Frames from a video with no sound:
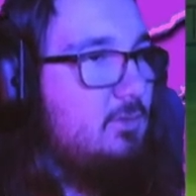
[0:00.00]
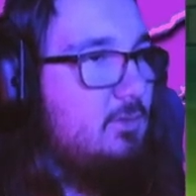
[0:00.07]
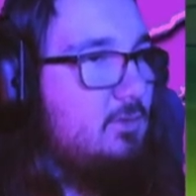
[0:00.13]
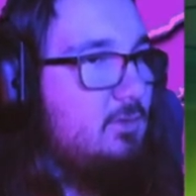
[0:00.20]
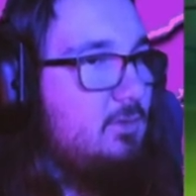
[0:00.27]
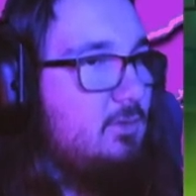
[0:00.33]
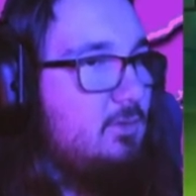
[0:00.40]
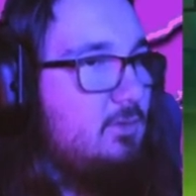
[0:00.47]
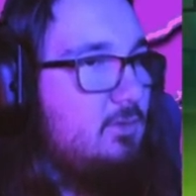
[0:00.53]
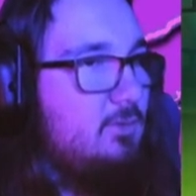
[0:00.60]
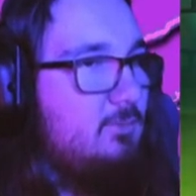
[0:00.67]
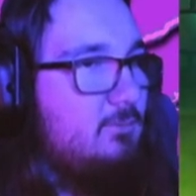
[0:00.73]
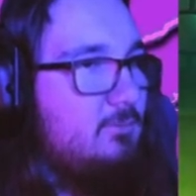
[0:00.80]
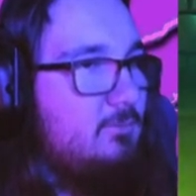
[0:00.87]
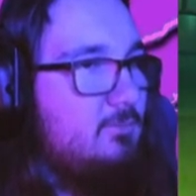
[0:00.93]
Uh,
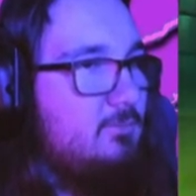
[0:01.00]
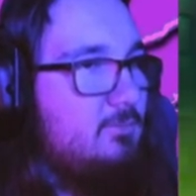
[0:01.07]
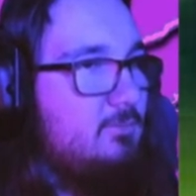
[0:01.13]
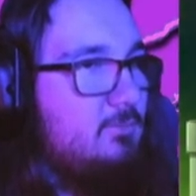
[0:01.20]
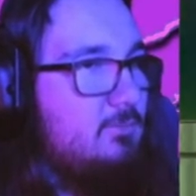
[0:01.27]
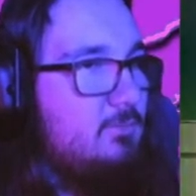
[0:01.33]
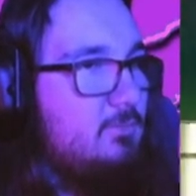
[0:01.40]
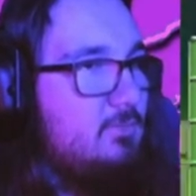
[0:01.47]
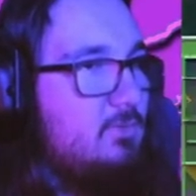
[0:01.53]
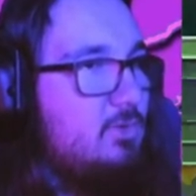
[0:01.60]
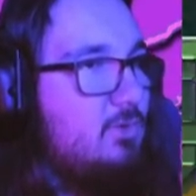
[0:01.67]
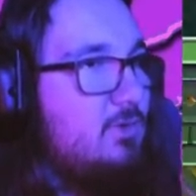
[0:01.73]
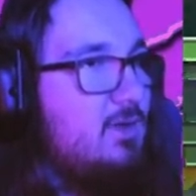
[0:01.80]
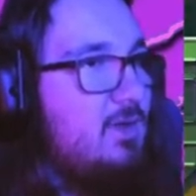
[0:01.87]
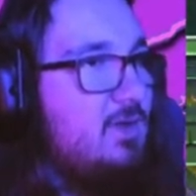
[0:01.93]

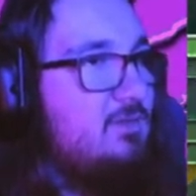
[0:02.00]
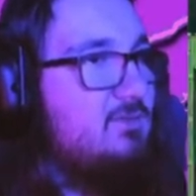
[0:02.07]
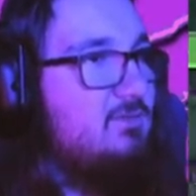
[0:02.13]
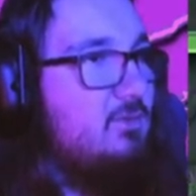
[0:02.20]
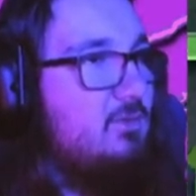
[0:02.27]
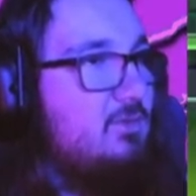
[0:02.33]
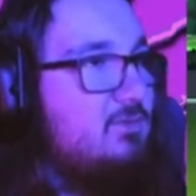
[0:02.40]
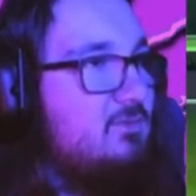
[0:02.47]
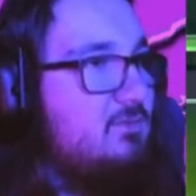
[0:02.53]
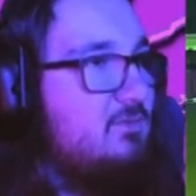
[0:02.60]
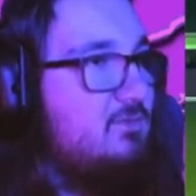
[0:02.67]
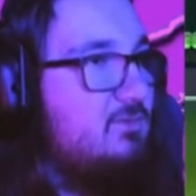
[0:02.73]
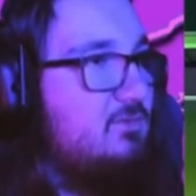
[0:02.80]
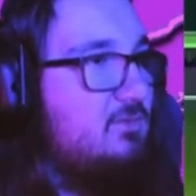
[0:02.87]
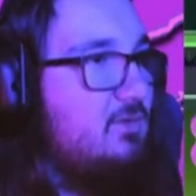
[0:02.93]
okay, so let's
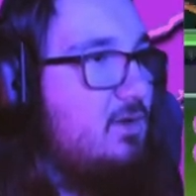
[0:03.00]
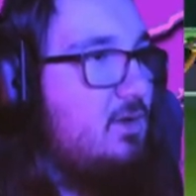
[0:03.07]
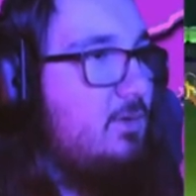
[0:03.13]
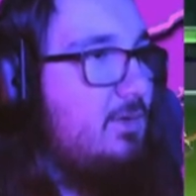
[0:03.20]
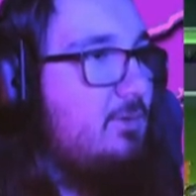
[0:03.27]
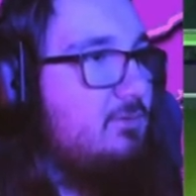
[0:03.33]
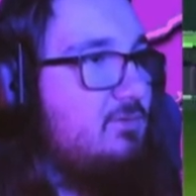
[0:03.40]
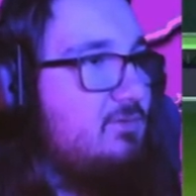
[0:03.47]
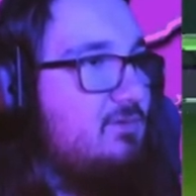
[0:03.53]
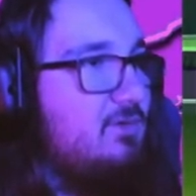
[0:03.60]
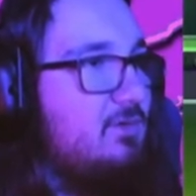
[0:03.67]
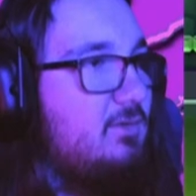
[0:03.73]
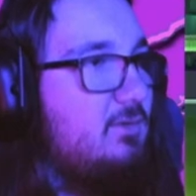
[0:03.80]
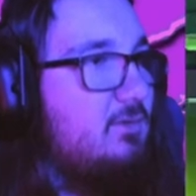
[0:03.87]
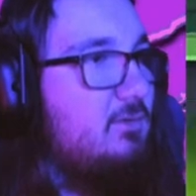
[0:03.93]
just... Oh, that was easy.